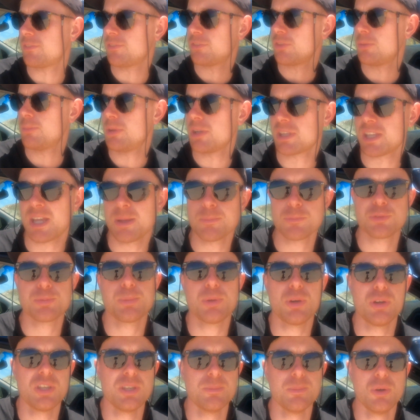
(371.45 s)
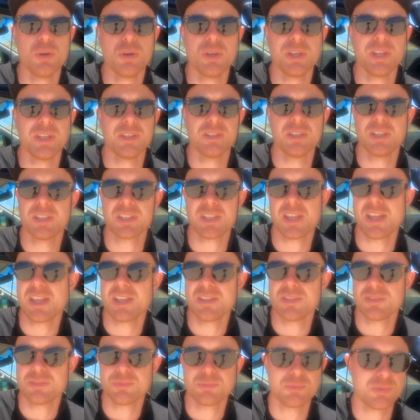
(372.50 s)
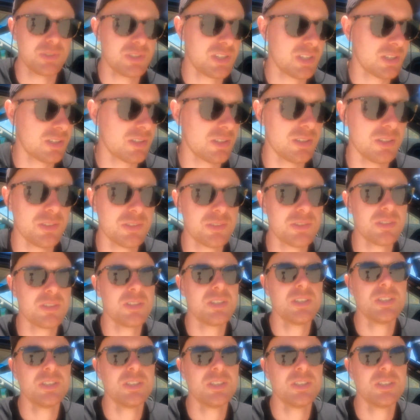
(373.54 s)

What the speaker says: from our camp spot in the morning. Like, it is ridiculous.